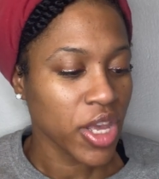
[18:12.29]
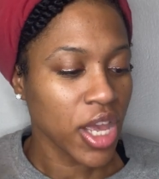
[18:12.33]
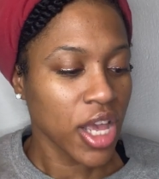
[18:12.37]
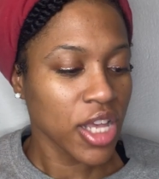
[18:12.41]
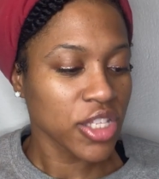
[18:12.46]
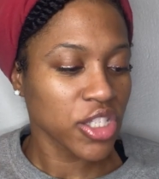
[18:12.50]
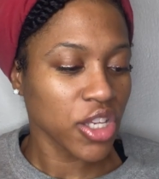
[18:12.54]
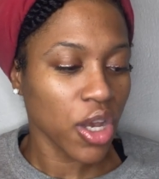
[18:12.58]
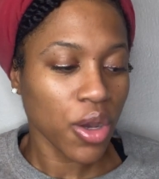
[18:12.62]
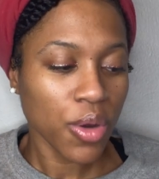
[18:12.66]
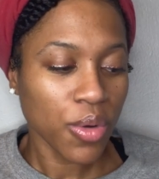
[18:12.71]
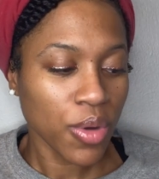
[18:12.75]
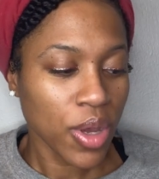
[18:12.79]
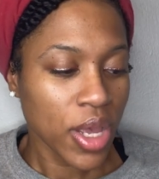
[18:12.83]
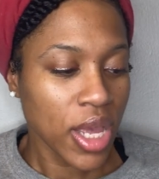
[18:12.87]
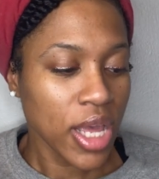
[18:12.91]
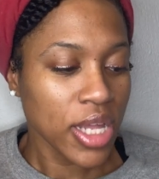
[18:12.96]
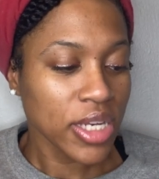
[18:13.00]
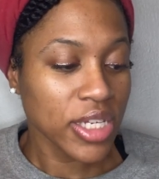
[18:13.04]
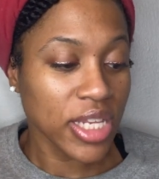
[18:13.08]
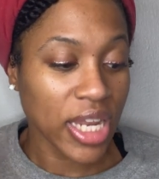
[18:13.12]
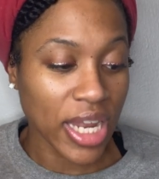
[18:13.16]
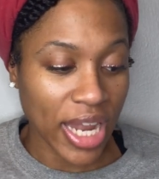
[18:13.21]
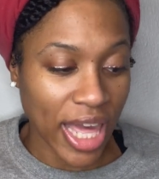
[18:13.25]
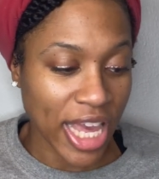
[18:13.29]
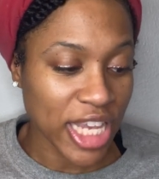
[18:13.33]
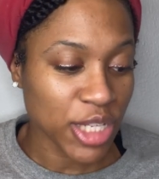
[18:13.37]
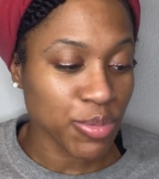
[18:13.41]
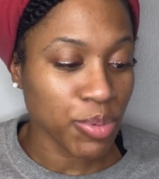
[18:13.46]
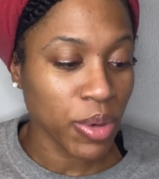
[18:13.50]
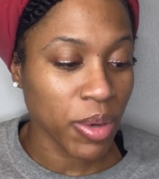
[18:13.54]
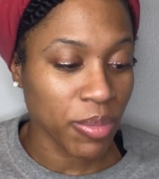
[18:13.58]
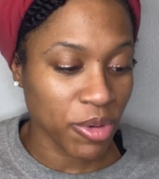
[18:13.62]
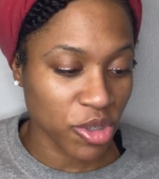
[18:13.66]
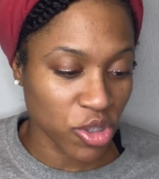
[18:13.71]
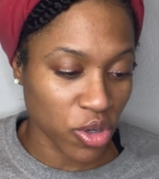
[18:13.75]
So delays
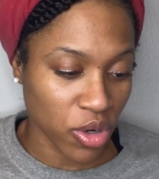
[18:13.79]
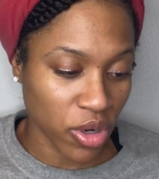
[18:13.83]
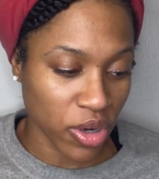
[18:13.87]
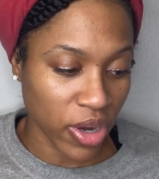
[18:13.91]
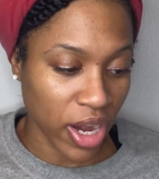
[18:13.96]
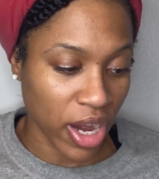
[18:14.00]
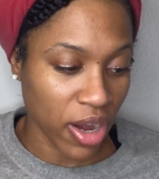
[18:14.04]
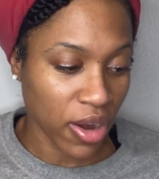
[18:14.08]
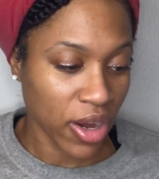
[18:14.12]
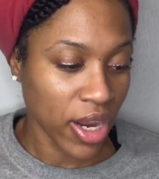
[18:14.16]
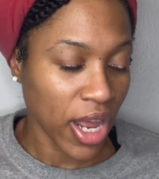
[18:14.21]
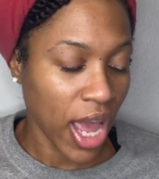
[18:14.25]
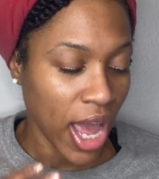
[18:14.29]
premature graying.